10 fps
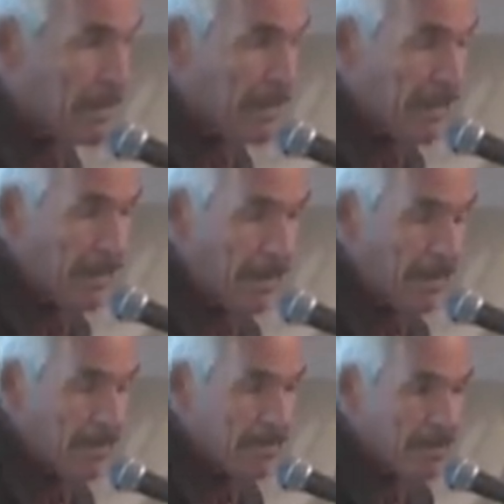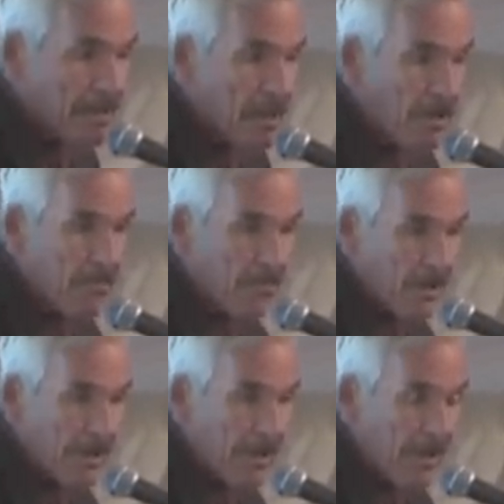a
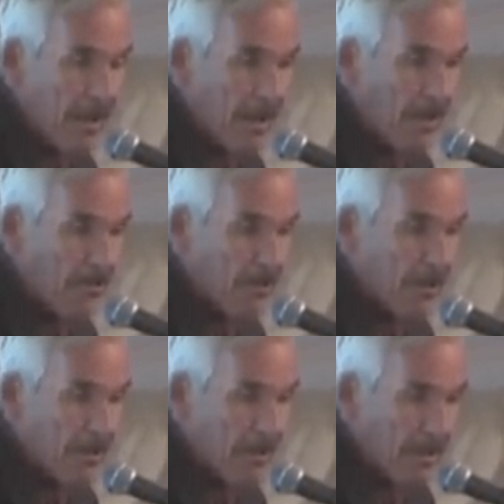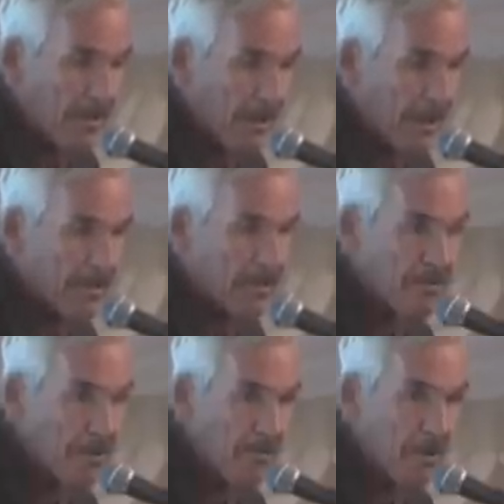discovery of a
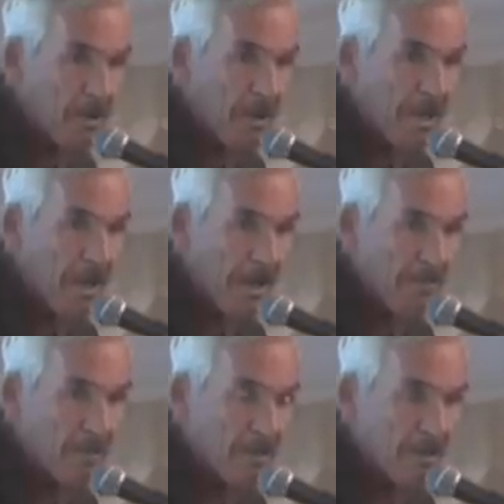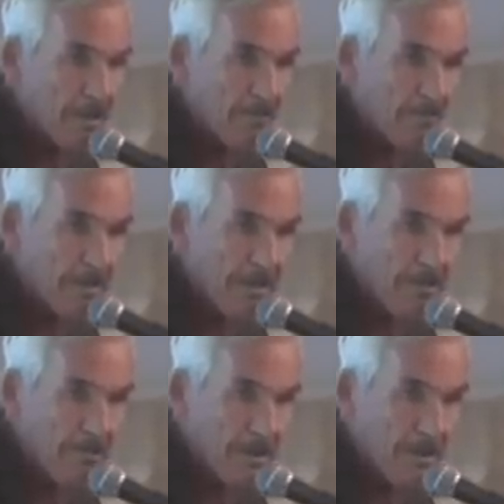astronomical alignment of a
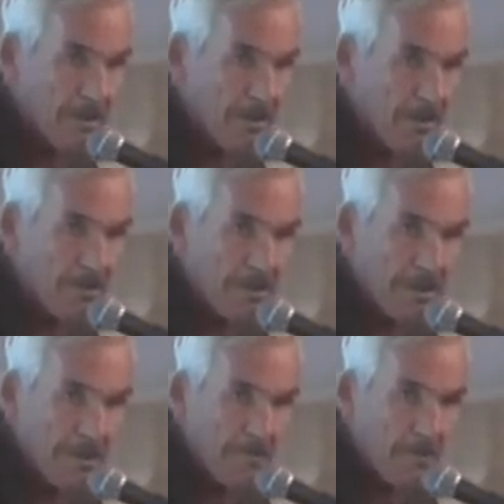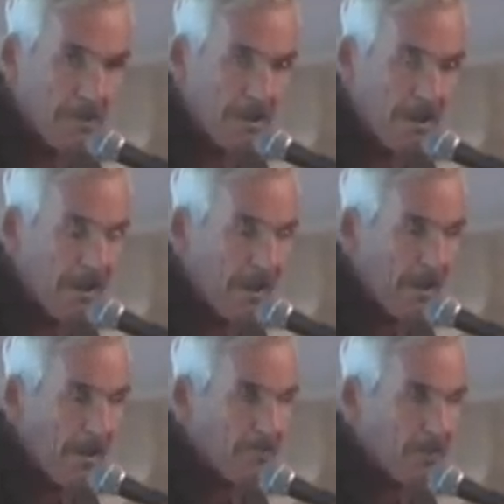pyramid or a temple.
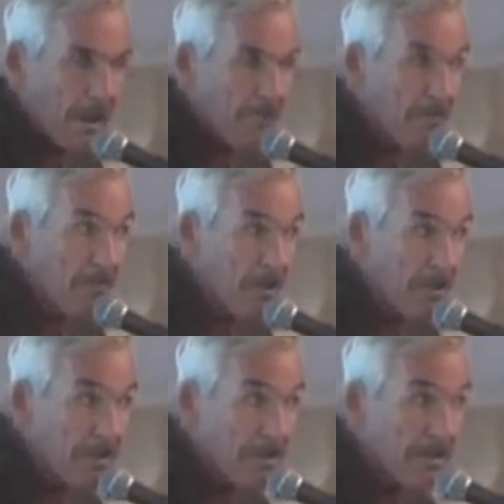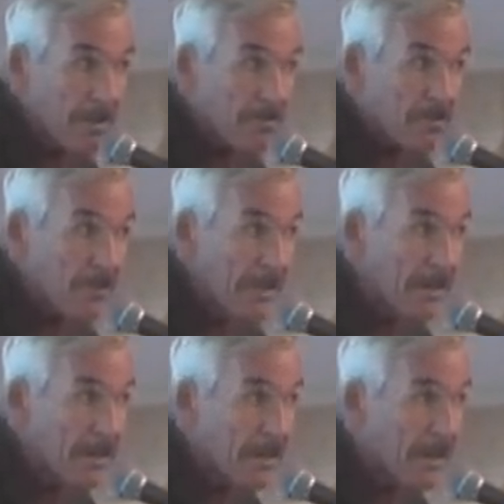But every month they
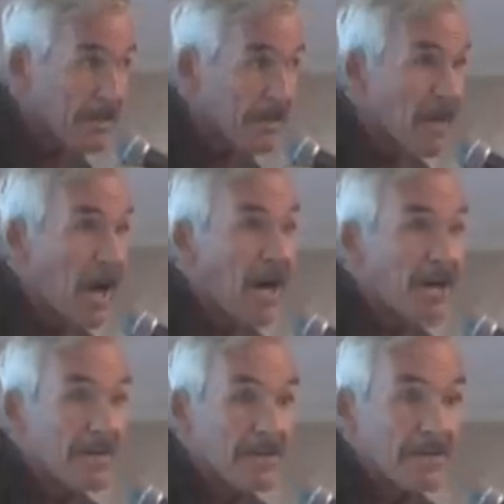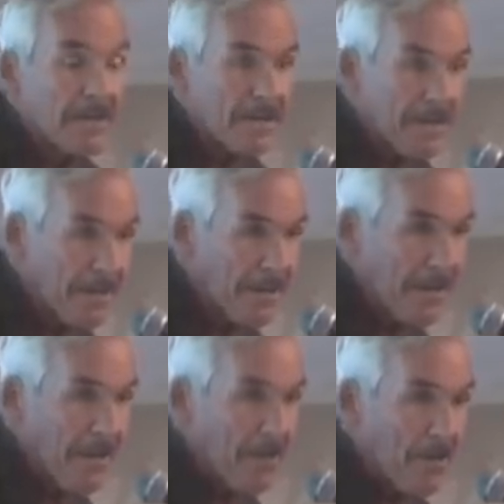treat it as an oddity.
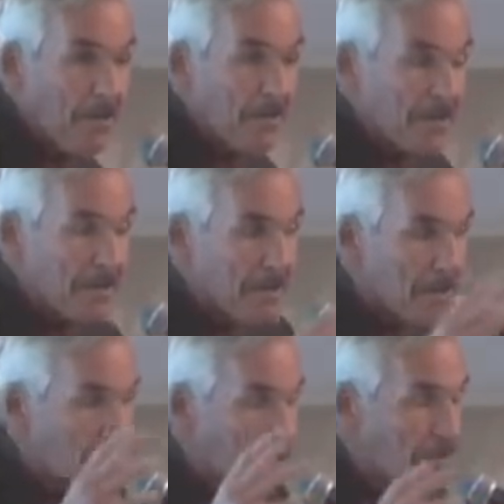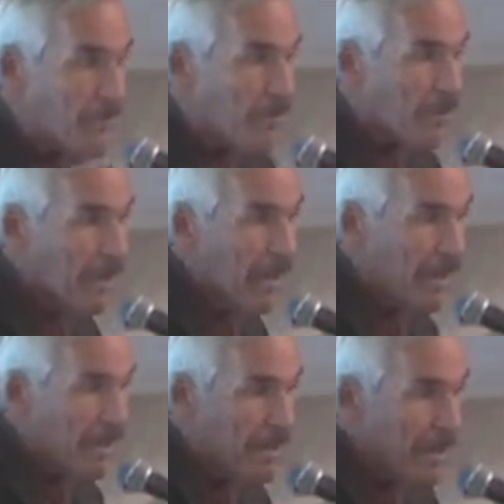Oh, isn't this wonderful?
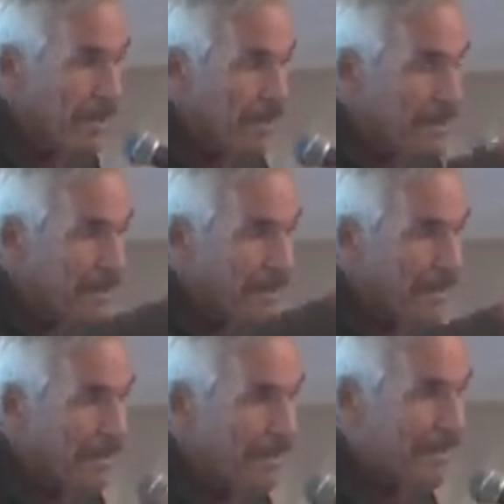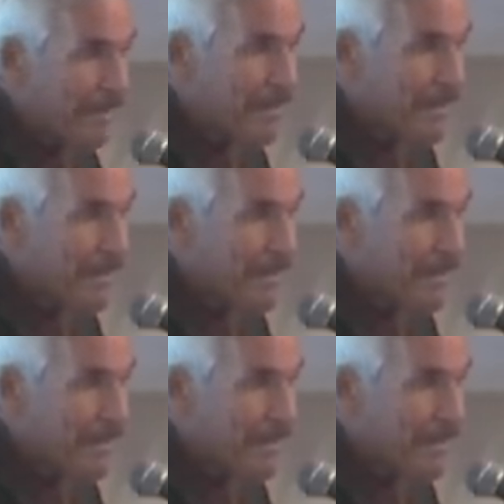It aligns, uh, uh,